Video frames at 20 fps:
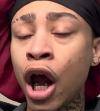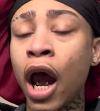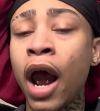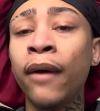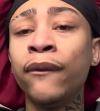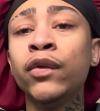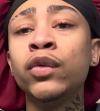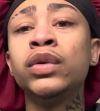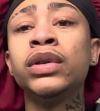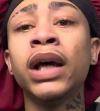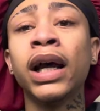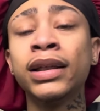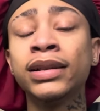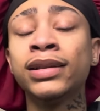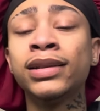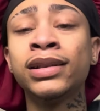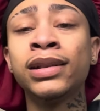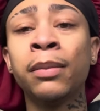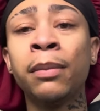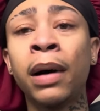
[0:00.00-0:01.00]
If you texting
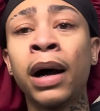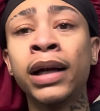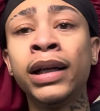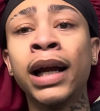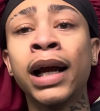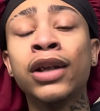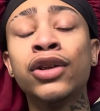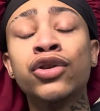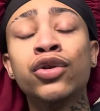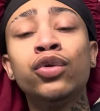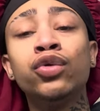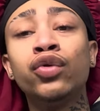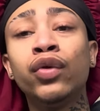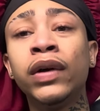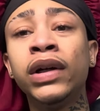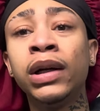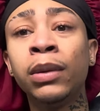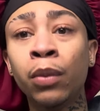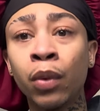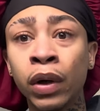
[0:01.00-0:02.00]
somebody at 2, 3 in
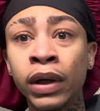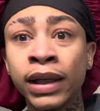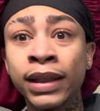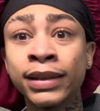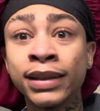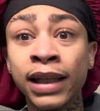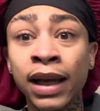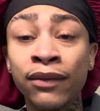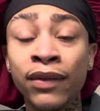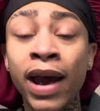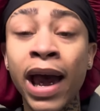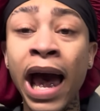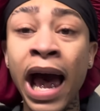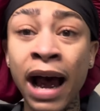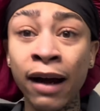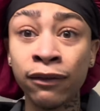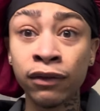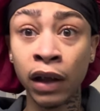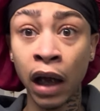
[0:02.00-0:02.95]
the morning, it's giving after